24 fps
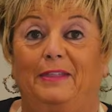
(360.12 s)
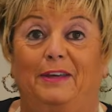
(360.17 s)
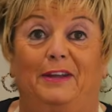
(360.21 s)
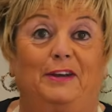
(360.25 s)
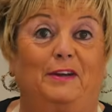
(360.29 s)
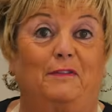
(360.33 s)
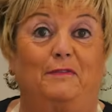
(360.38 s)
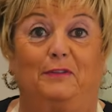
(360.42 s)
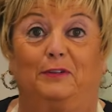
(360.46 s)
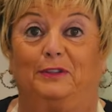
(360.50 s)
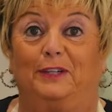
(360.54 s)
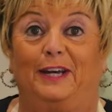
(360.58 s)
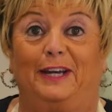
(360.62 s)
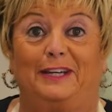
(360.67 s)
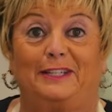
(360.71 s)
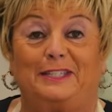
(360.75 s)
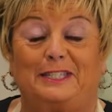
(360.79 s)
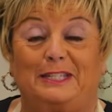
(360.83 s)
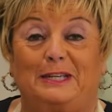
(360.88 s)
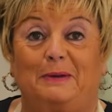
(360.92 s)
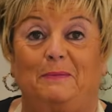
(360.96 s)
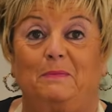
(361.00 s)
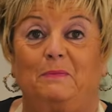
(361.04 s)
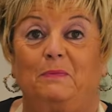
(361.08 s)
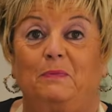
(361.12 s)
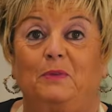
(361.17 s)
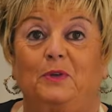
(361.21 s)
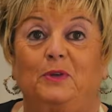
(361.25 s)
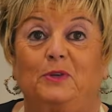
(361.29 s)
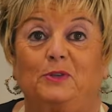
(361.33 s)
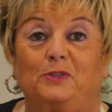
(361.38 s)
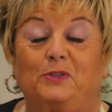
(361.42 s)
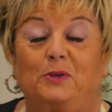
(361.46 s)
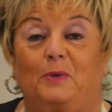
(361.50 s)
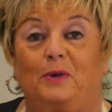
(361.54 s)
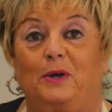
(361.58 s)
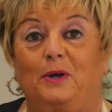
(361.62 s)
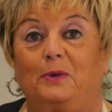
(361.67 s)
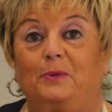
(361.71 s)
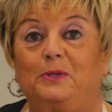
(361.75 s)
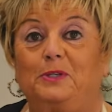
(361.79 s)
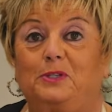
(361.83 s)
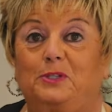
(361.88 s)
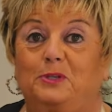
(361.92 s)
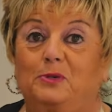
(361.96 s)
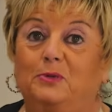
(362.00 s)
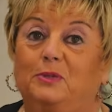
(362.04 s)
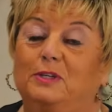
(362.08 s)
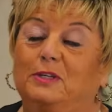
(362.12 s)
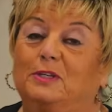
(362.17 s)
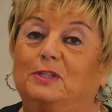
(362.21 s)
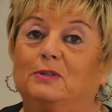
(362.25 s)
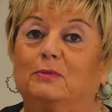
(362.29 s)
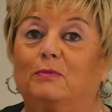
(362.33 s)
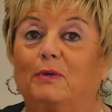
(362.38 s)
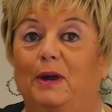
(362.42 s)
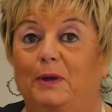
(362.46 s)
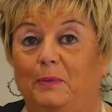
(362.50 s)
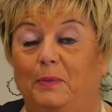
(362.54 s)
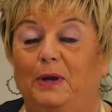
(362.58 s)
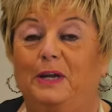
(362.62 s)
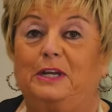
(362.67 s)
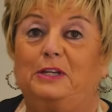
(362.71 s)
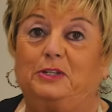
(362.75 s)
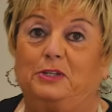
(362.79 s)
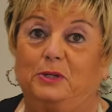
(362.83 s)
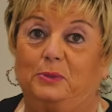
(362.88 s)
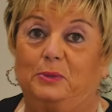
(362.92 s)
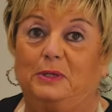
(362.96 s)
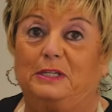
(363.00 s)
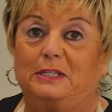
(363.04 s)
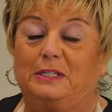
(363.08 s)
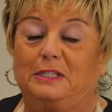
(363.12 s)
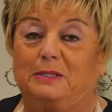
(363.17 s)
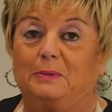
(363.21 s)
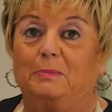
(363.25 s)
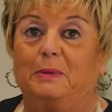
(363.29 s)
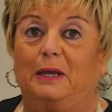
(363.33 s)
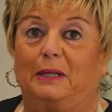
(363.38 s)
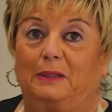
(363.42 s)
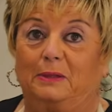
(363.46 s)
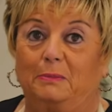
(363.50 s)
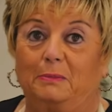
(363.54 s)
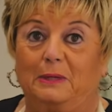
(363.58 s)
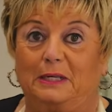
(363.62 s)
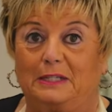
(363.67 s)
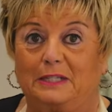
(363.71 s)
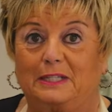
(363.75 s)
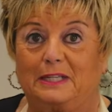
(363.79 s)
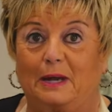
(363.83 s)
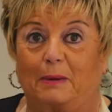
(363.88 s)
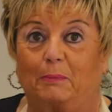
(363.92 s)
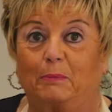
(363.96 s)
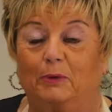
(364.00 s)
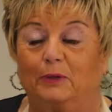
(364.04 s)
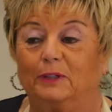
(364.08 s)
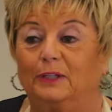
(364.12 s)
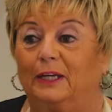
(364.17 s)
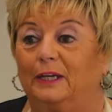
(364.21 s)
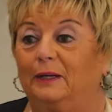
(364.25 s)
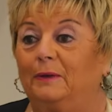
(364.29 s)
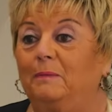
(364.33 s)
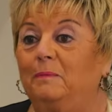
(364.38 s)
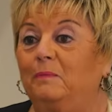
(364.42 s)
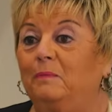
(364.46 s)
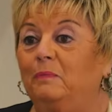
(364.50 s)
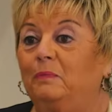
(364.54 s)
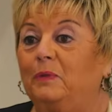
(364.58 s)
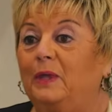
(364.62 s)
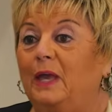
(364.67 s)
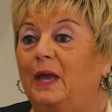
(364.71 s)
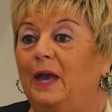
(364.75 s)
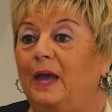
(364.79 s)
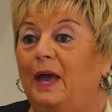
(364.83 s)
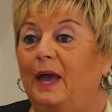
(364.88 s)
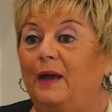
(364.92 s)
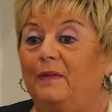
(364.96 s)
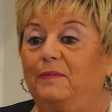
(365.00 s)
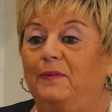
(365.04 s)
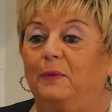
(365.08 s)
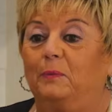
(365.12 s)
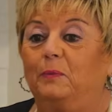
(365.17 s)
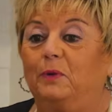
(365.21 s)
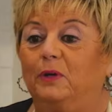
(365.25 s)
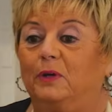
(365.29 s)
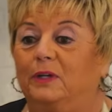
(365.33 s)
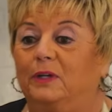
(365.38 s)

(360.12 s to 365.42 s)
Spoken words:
they never last. So I always do this. The right way to do it is to make the meat separately. And then we're